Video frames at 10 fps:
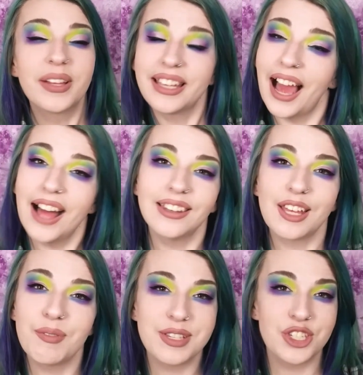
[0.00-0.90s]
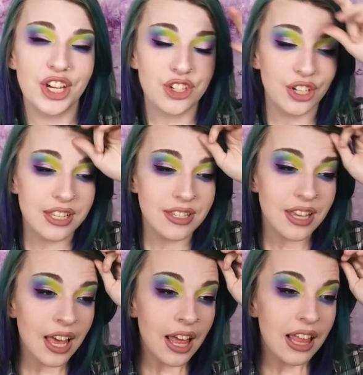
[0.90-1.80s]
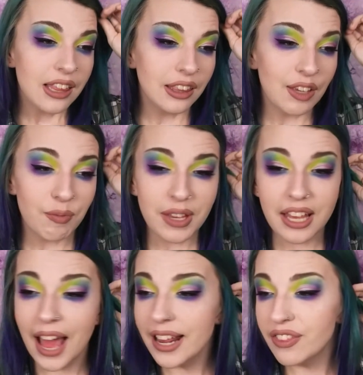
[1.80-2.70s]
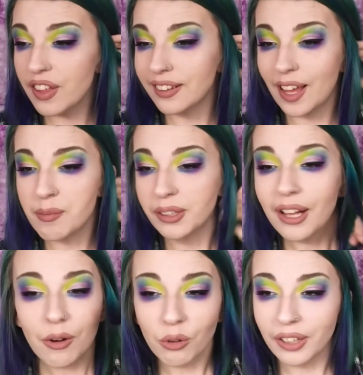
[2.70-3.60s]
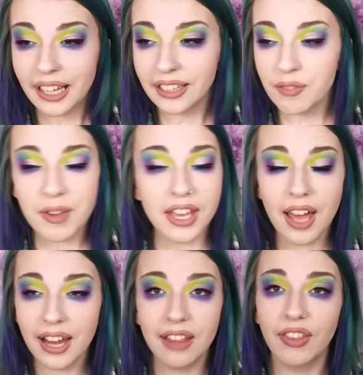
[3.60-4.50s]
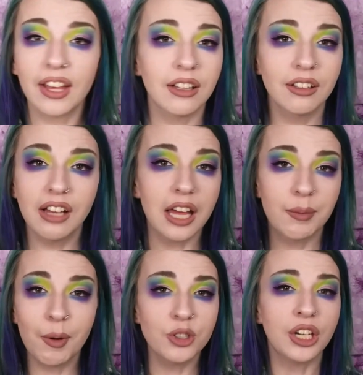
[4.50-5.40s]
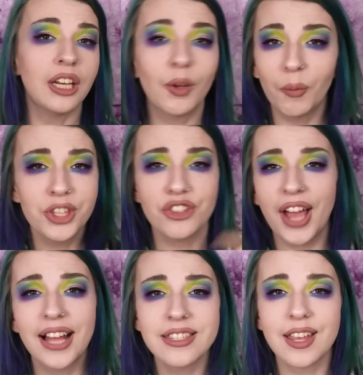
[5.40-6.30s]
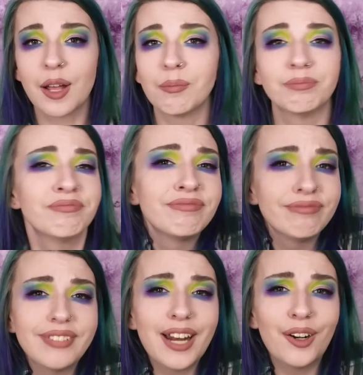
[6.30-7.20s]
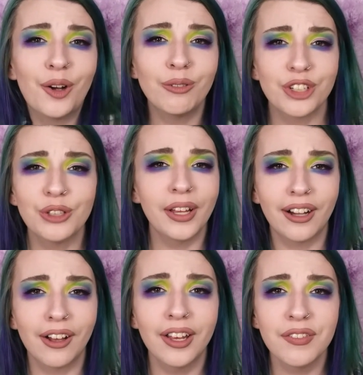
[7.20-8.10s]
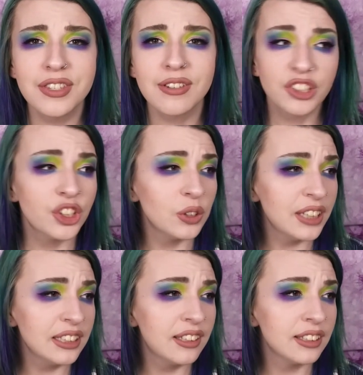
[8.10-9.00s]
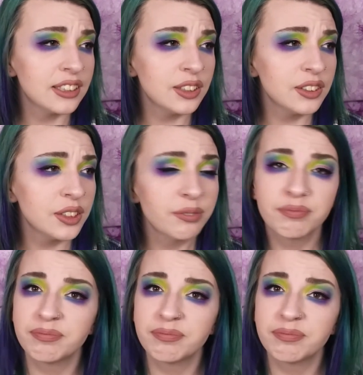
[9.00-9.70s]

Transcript: yeah, leave me suggestions. Leave me anything down below. Like leave me anything, an emoji. Like what's your cat's name? I don't know, do you like olives? Josette doesn't.